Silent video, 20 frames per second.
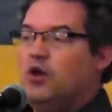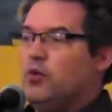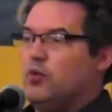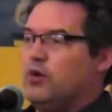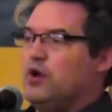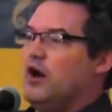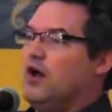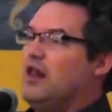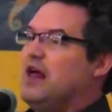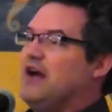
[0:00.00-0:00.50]

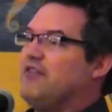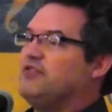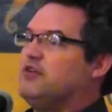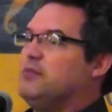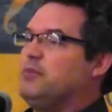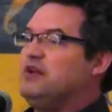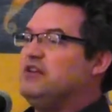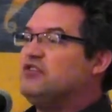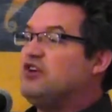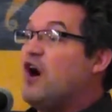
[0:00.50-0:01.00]
We all have to
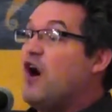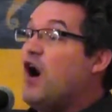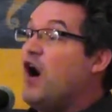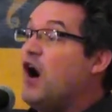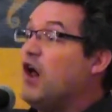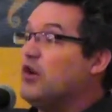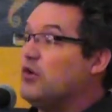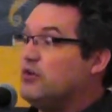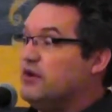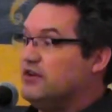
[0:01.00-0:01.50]
be
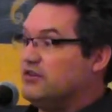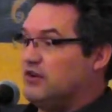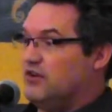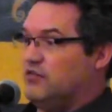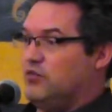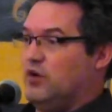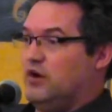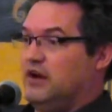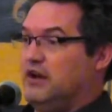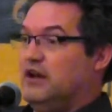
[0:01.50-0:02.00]
tolerant
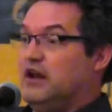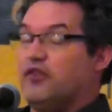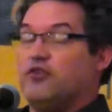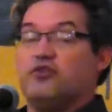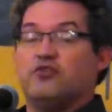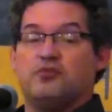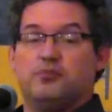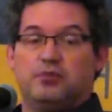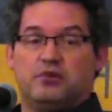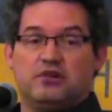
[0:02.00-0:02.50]
of one
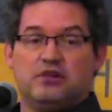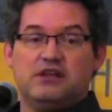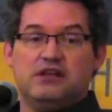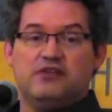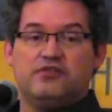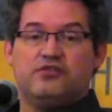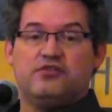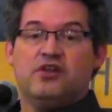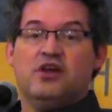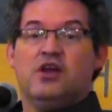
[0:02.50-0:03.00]
another's
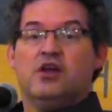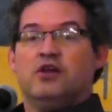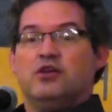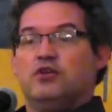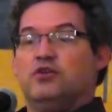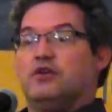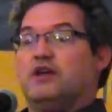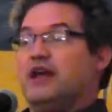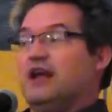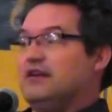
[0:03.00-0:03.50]
beliefs.
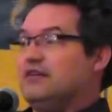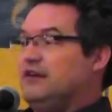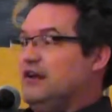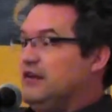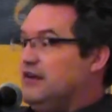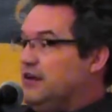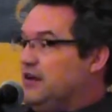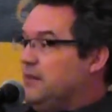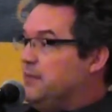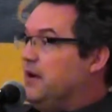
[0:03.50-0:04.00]
You can't
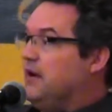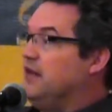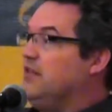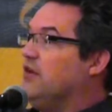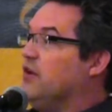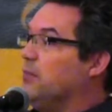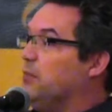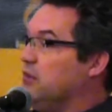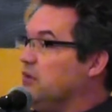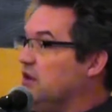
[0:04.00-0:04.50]
tell anybody
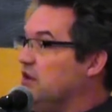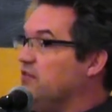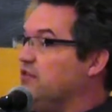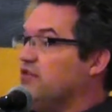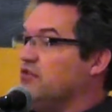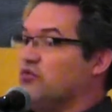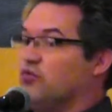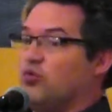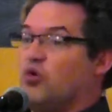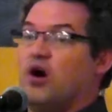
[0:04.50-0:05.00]
their belief
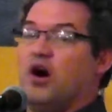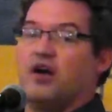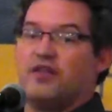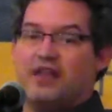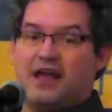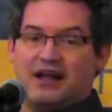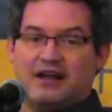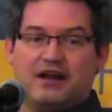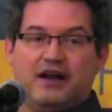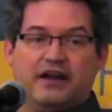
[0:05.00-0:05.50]
is wrong,
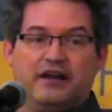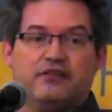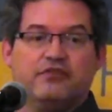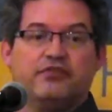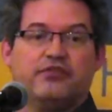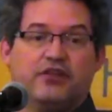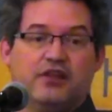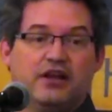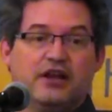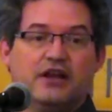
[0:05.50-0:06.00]
that kind of
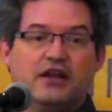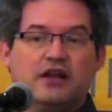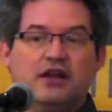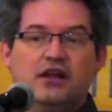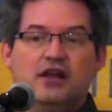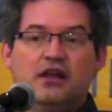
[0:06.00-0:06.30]
thing.